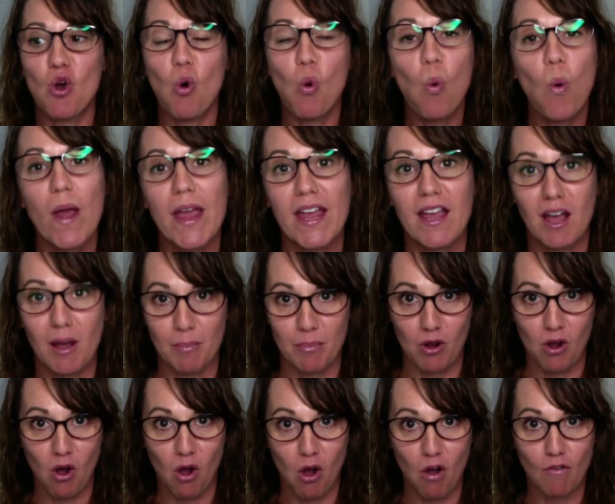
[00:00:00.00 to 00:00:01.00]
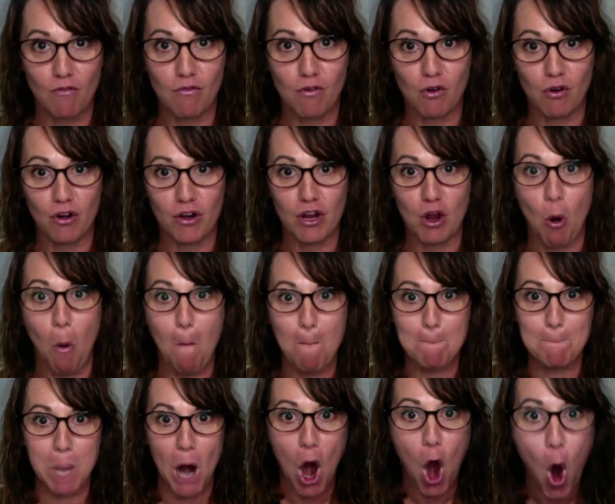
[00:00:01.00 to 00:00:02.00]
wake-up call for you.
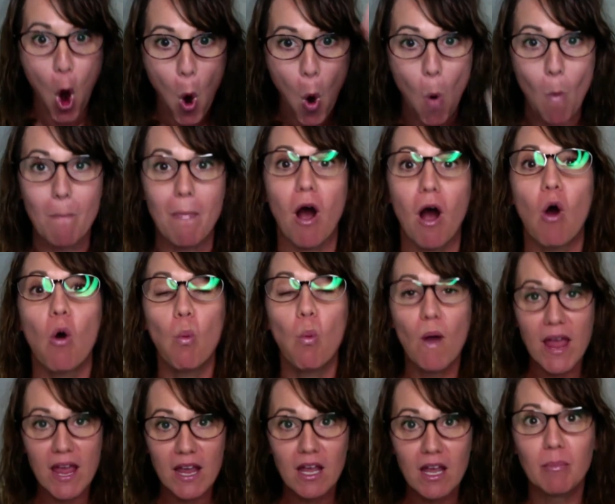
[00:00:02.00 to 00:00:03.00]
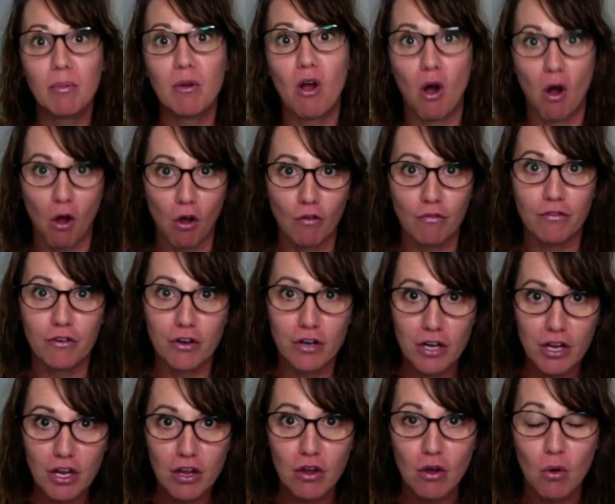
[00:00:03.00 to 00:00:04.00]
Boom! A wake-up call for
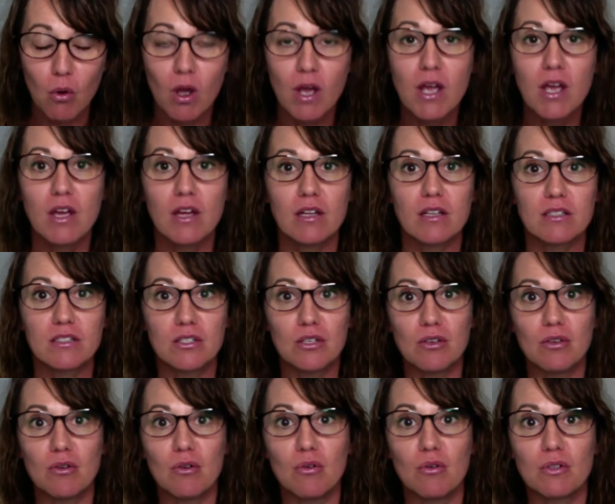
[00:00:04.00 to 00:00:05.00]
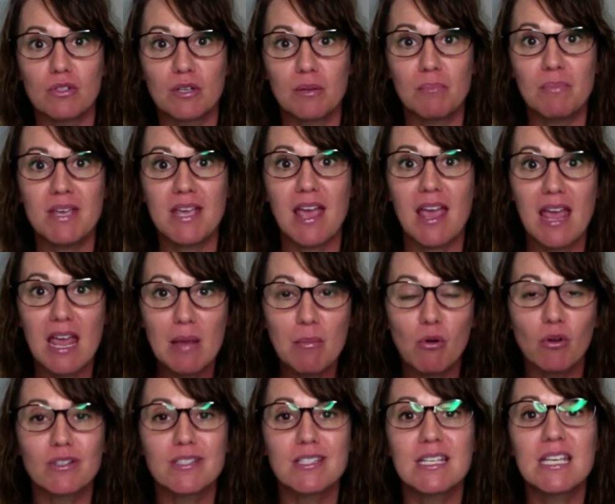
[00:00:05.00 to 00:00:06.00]
you to be
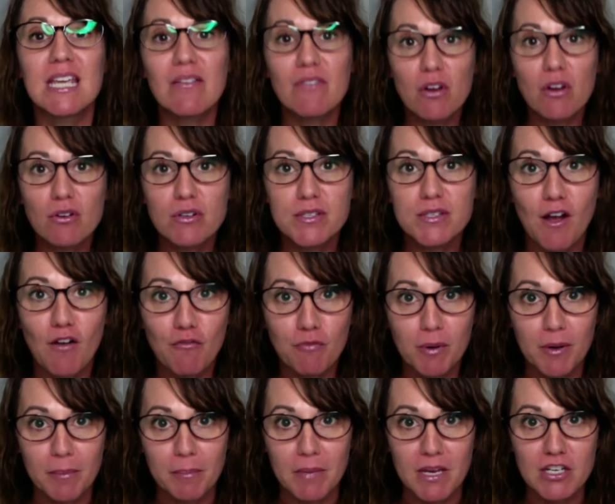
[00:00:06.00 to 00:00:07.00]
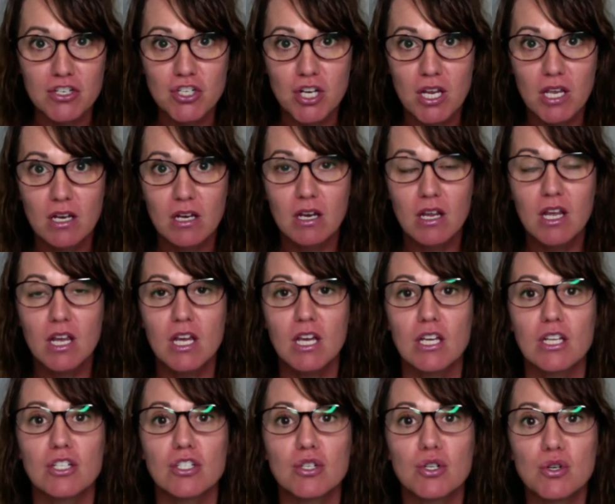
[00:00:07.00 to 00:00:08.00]
able to give yourself permission
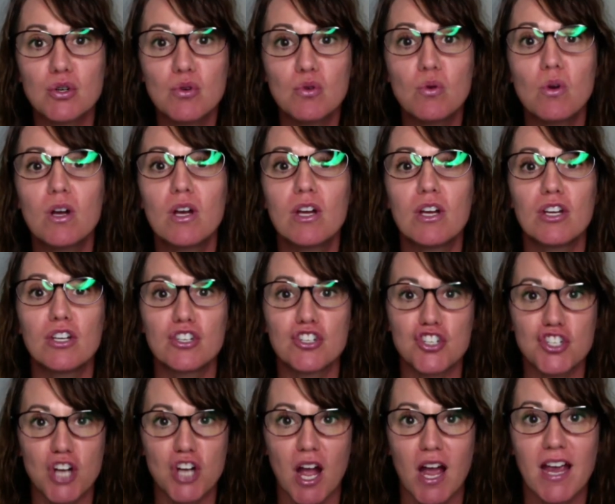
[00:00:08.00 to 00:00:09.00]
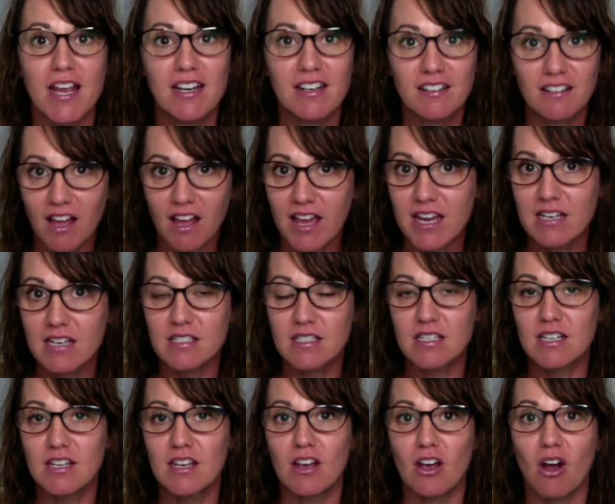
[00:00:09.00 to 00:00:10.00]
to shine light
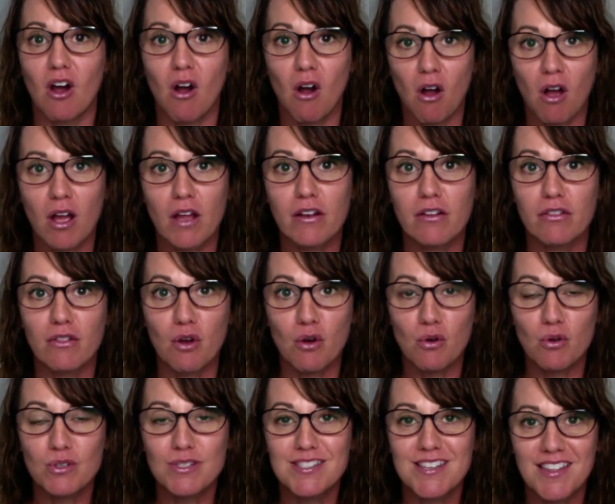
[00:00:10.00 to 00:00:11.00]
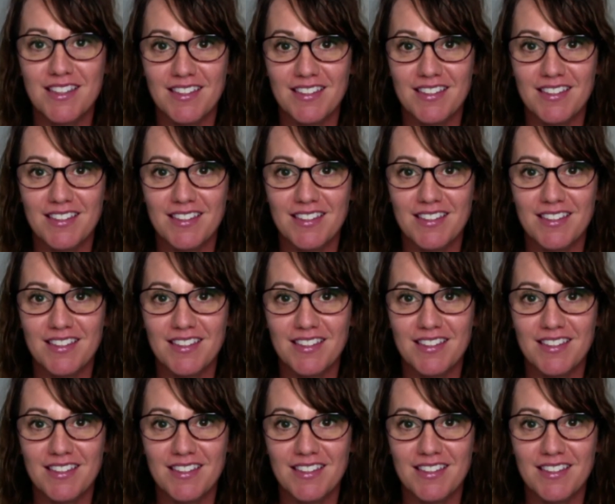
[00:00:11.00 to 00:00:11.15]
on those